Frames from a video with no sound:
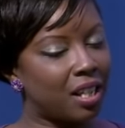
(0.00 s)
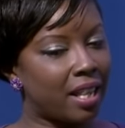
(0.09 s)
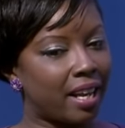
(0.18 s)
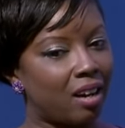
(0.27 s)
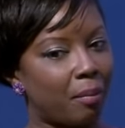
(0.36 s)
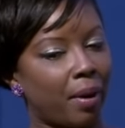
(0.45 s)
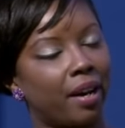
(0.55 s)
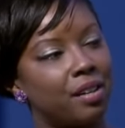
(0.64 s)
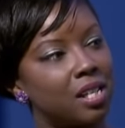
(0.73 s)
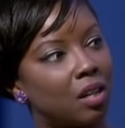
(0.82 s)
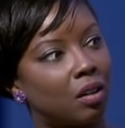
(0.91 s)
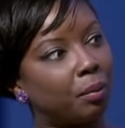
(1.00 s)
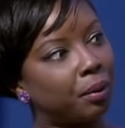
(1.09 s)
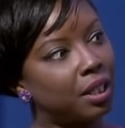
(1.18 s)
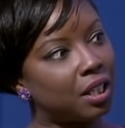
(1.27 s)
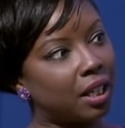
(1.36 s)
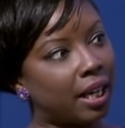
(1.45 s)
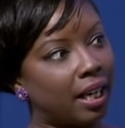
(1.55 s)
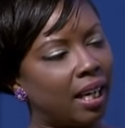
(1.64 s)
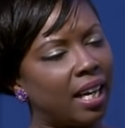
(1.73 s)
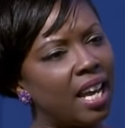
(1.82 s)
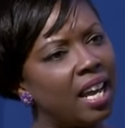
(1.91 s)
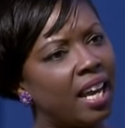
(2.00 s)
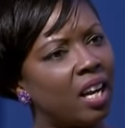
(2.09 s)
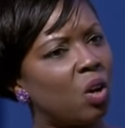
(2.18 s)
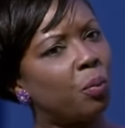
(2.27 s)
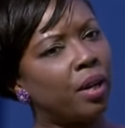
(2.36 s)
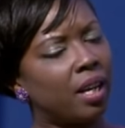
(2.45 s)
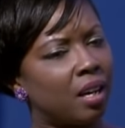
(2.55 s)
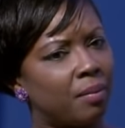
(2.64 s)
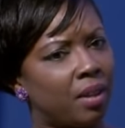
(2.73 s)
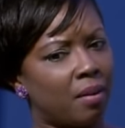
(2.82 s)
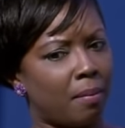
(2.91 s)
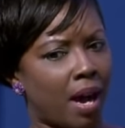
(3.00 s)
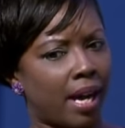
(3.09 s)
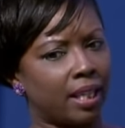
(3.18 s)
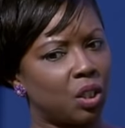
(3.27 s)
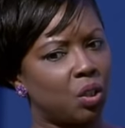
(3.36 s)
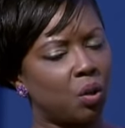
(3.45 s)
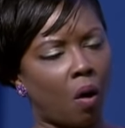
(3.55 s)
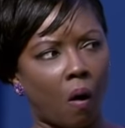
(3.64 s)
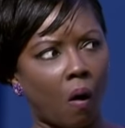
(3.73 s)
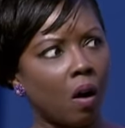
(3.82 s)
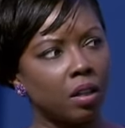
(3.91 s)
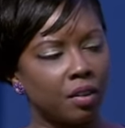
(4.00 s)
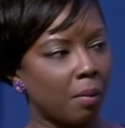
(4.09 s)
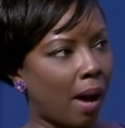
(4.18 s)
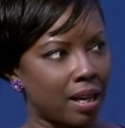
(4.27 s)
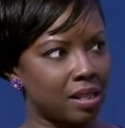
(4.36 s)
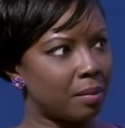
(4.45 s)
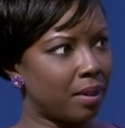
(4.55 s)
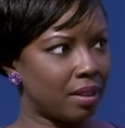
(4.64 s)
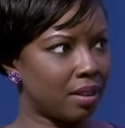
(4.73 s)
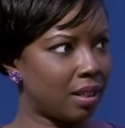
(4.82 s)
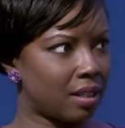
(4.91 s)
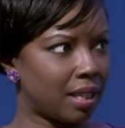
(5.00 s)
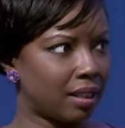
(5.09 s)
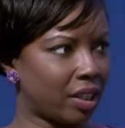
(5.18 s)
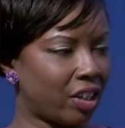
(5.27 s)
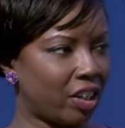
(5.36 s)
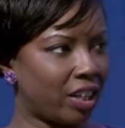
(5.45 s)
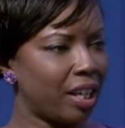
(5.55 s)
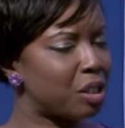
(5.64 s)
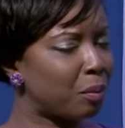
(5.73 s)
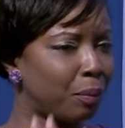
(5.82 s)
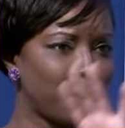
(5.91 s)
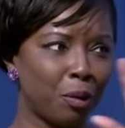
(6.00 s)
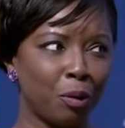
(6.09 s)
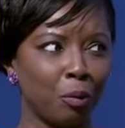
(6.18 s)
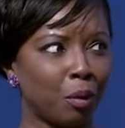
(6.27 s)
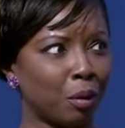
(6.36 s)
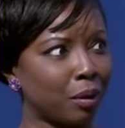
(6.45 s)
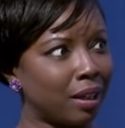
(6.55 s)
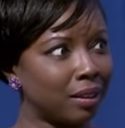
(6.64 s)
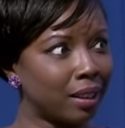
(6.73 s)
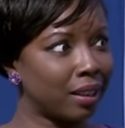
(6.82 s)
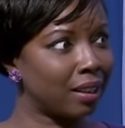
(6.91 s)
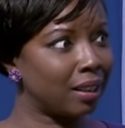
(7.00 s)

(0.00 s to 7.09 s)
that our parents are appreciating and opening up their minds to all of the possibilities that there are. There's a big old world out there.